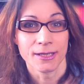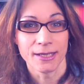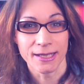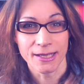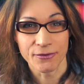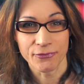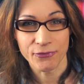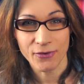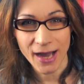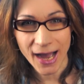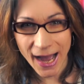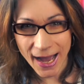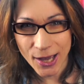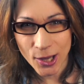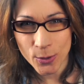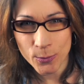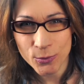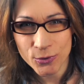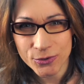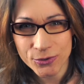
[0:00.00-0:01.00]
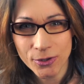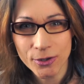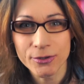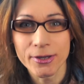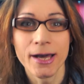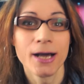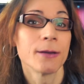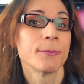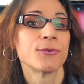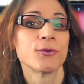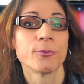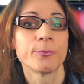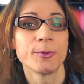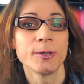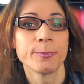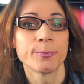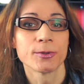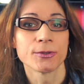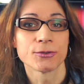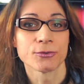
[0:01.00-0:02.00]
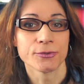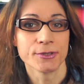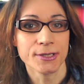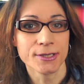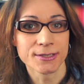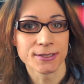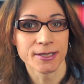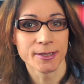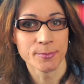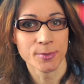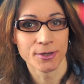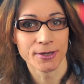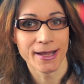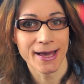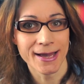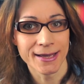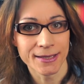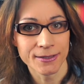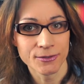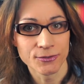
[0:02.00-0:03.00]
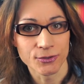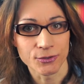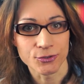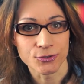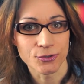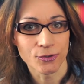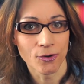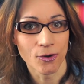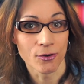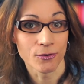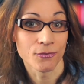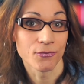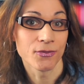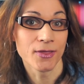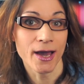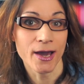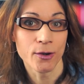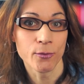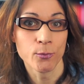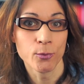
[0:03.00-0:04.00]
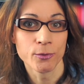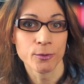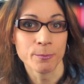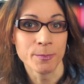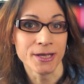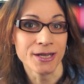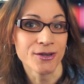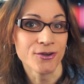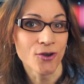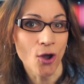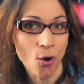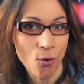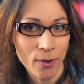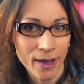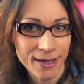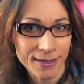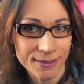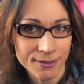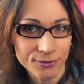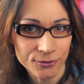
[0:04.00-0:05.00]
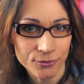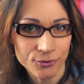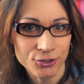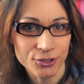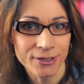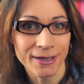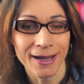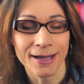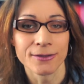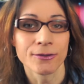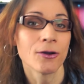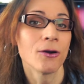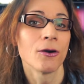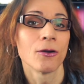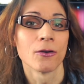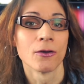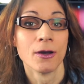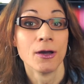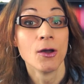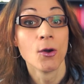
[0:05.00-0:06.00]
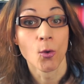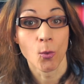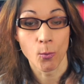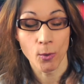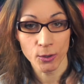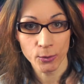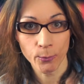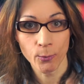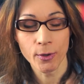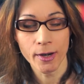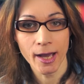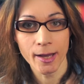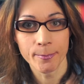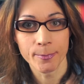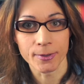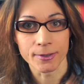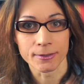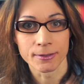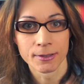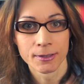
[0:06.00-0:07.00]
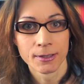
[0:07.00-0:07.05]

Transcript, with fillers: If I would not help to people to easily build a Hackintosh, or there would be no Hackintoshing at all, what would happen?